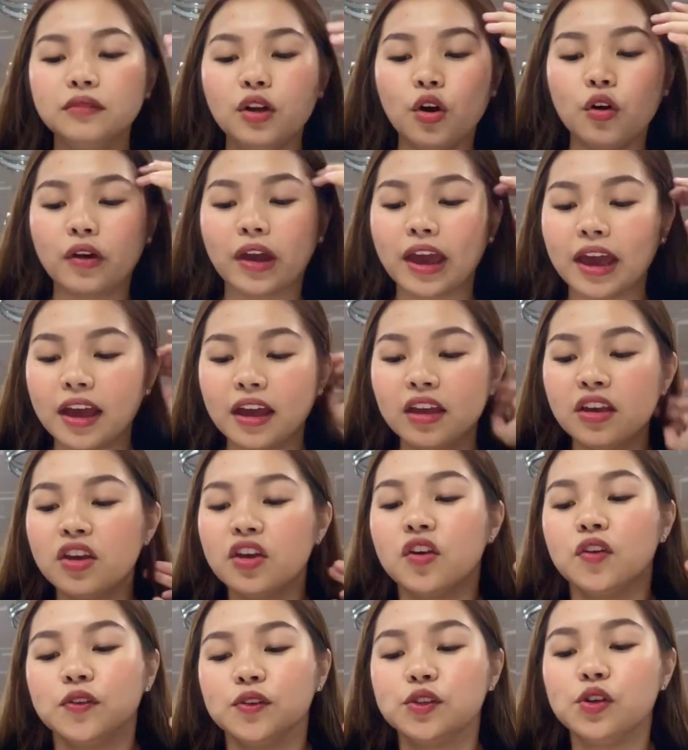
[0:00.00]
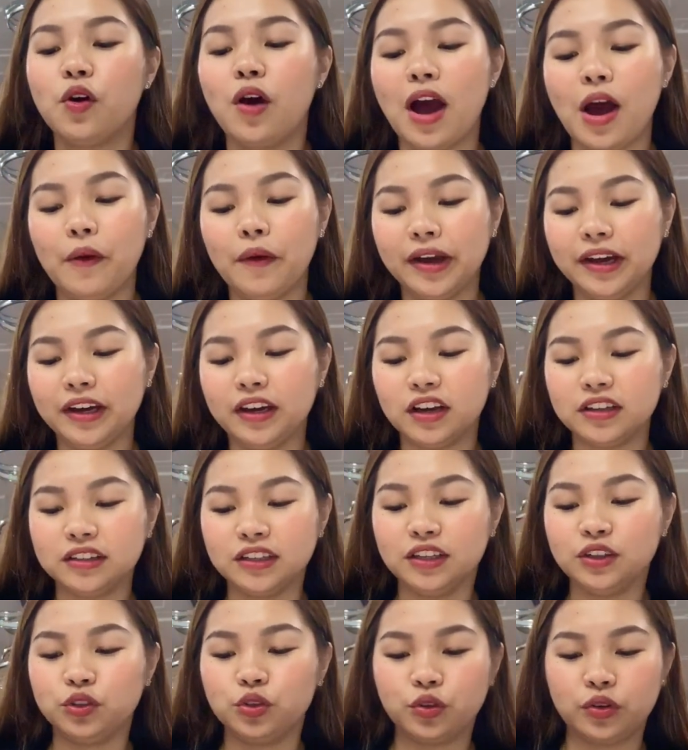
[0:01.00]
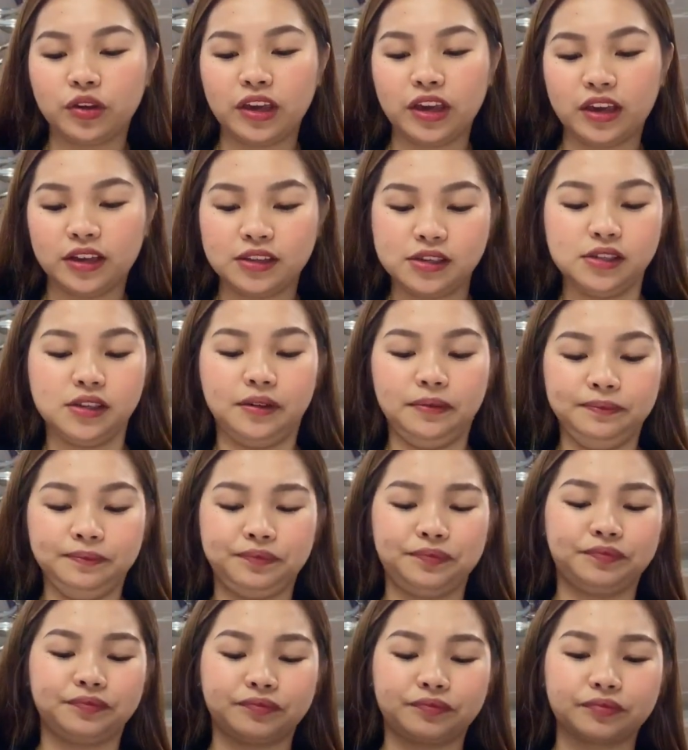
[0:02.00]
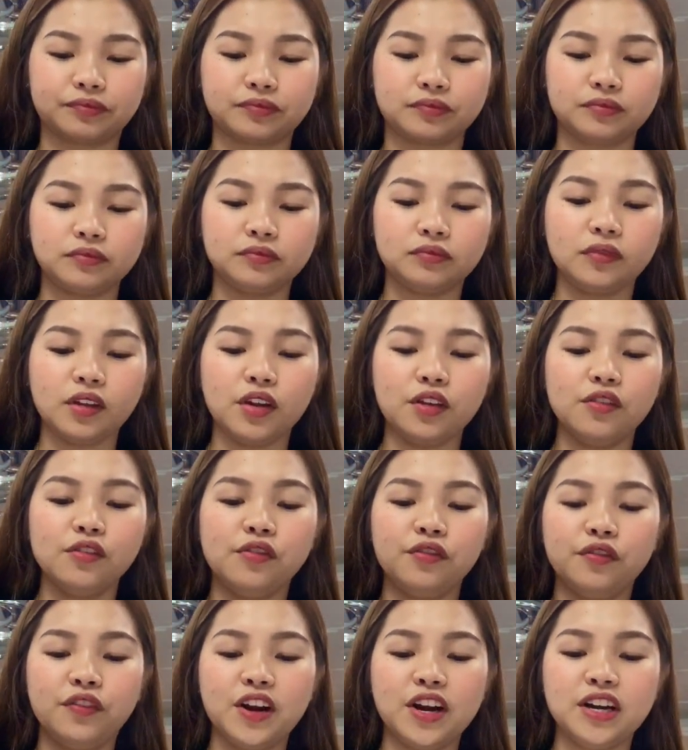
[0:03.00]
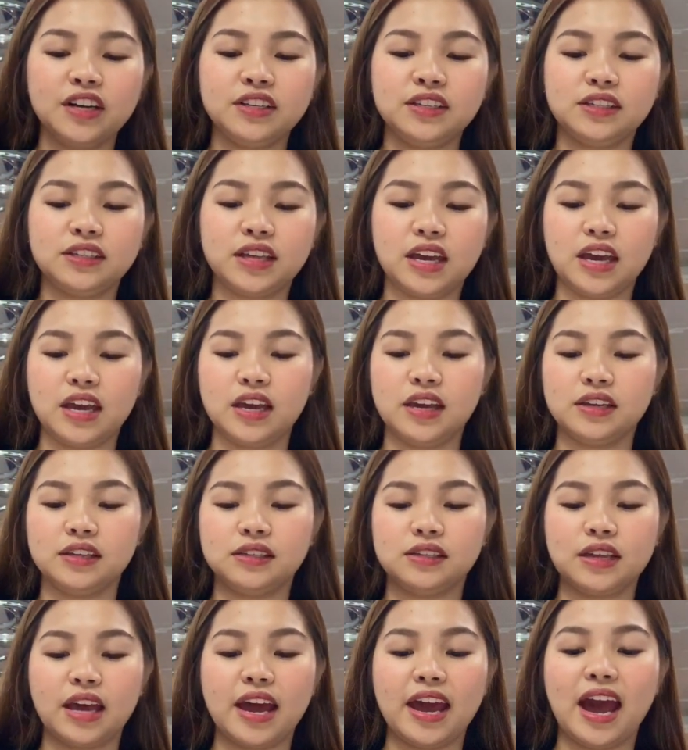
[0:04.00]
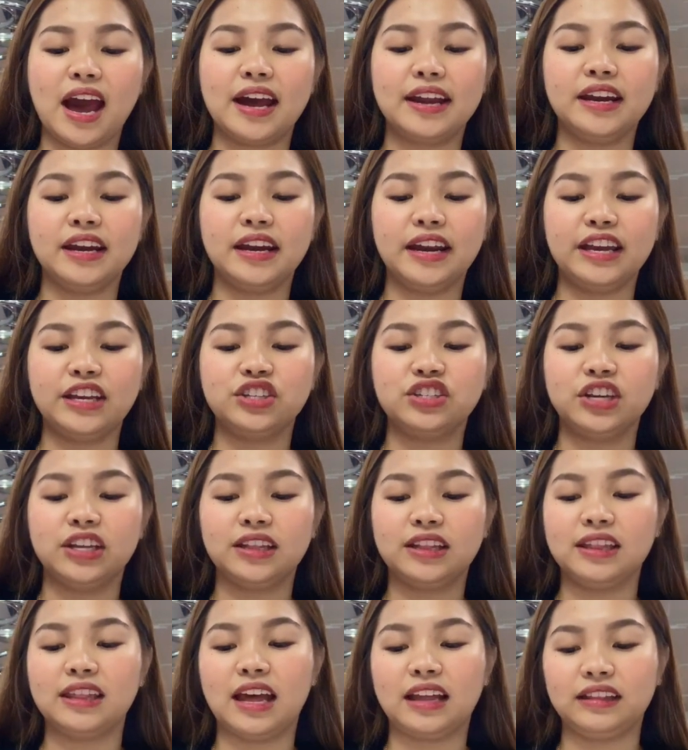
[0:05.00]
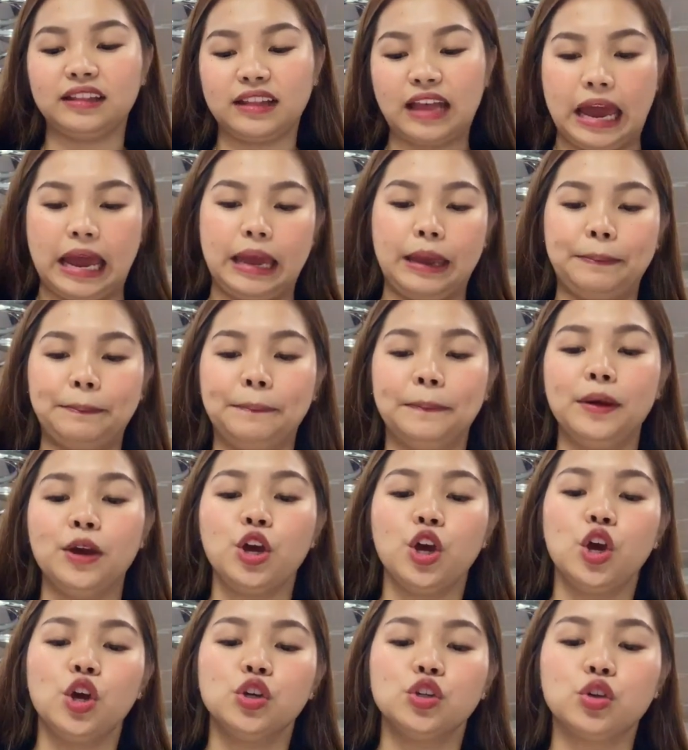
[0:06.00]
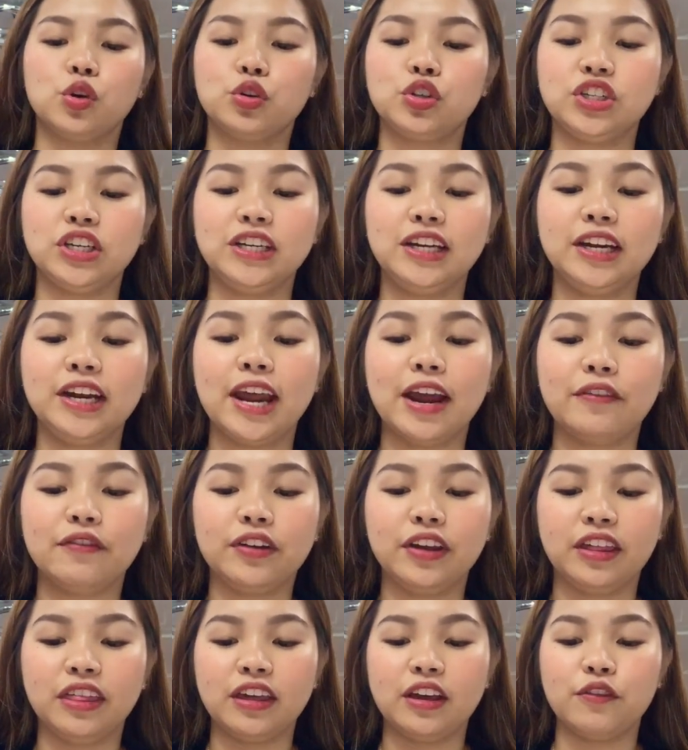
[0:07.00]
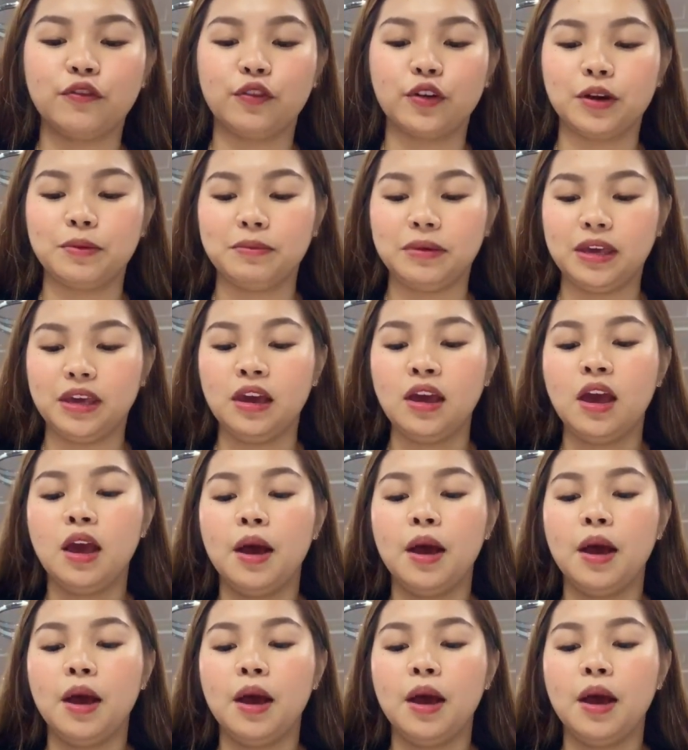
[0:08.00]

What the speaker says: Okay, so how I got into Kings. First is, I had an agent that time. So she did everything for me.